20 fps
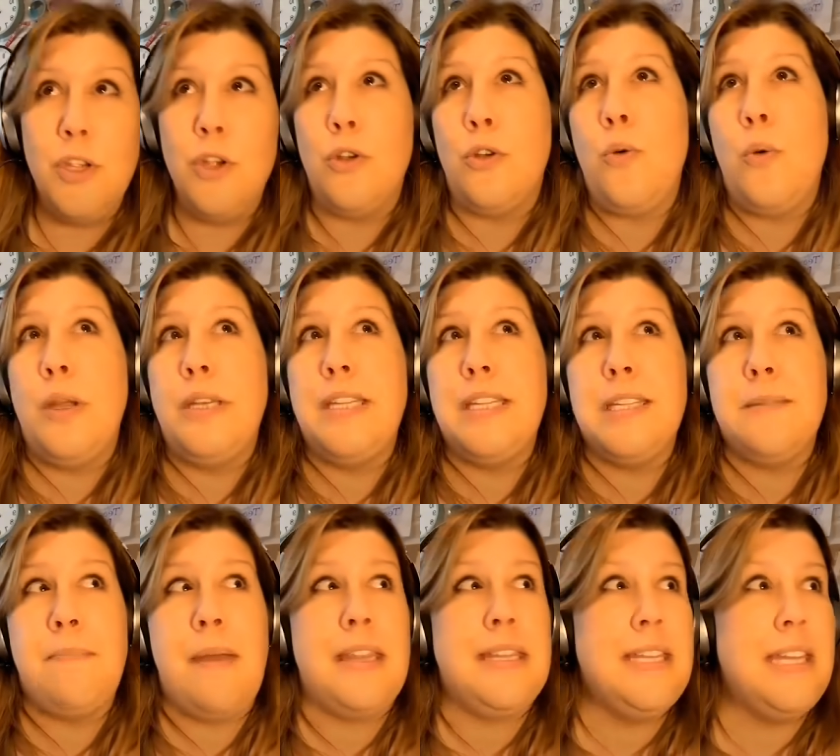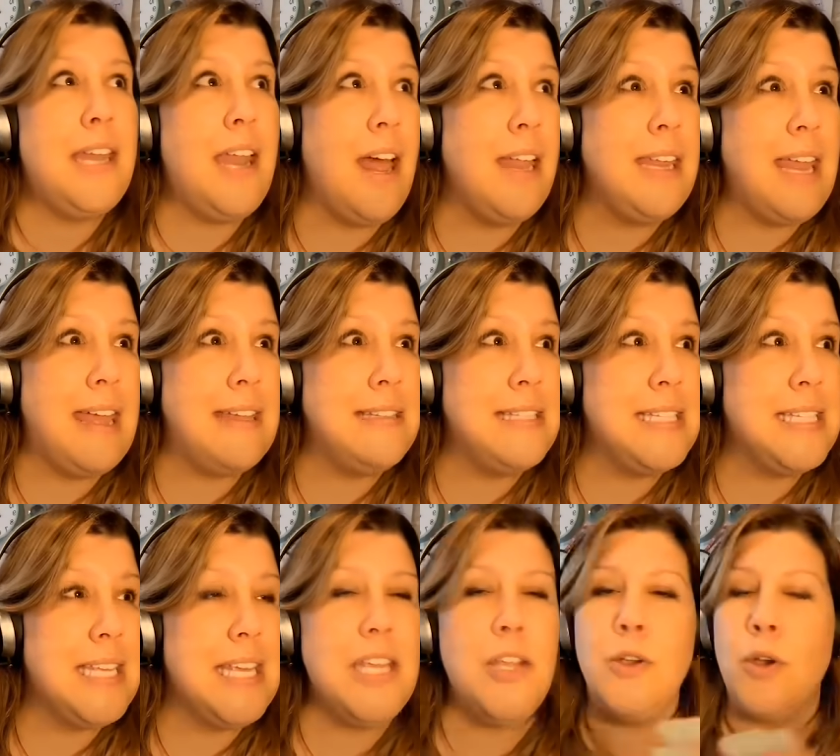You're going to spend it on
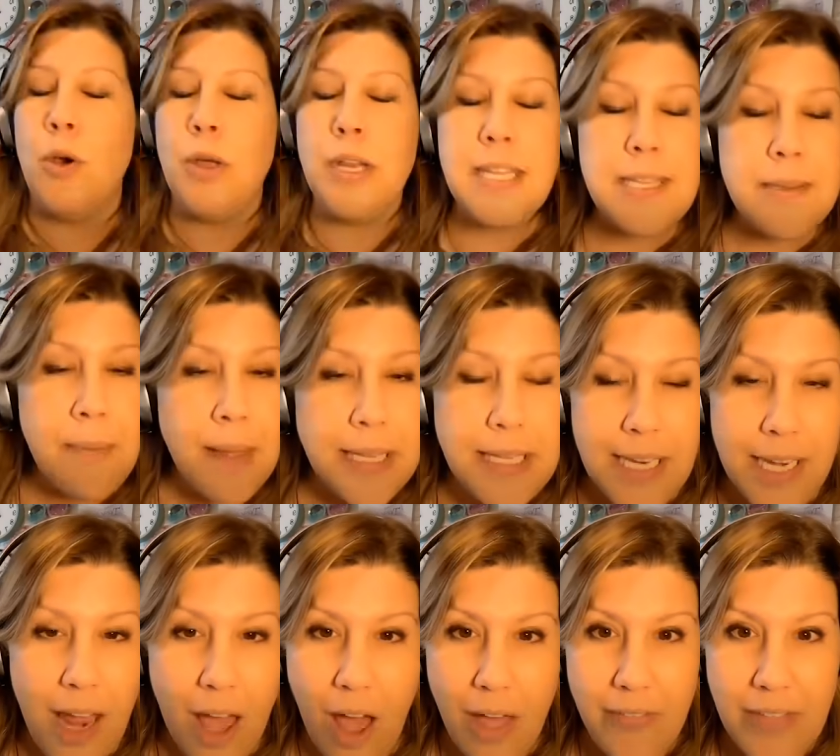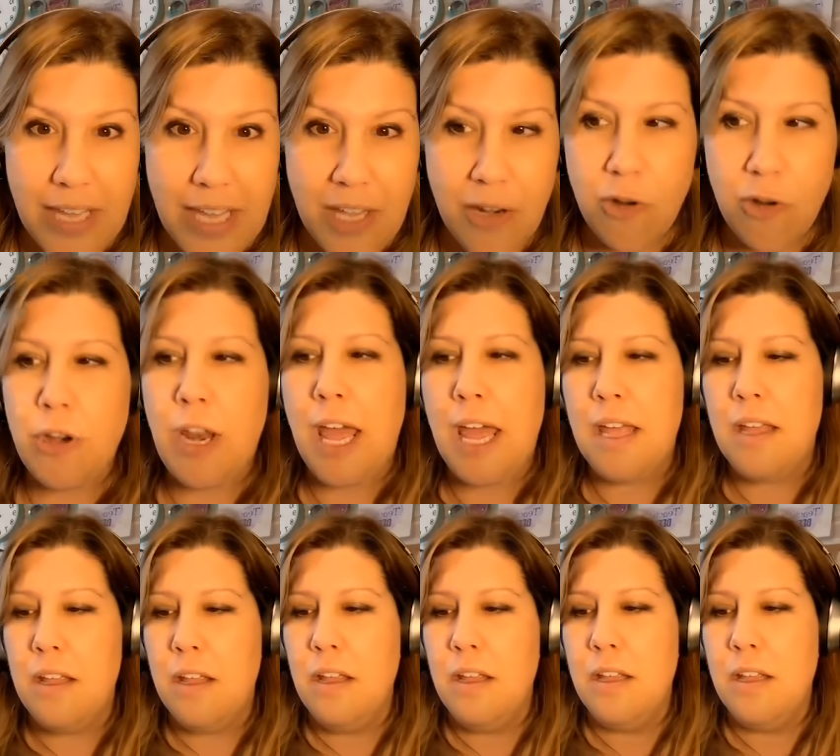Etsy. You're going to spend it on the internet.